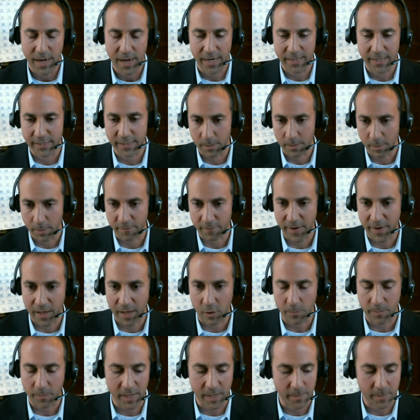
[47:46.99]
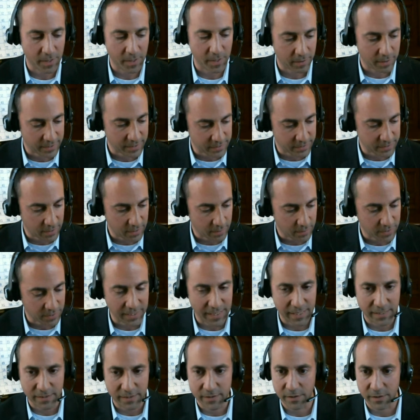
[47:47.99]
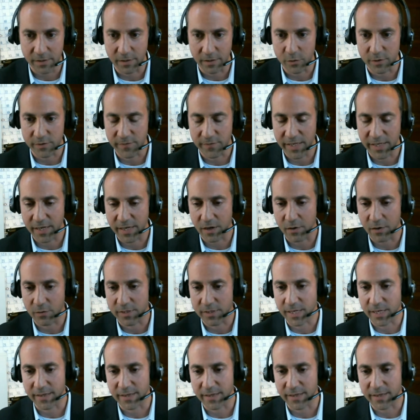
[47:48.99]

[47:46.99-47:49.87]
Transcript: I send them a follow up email and I send them a link to those videos.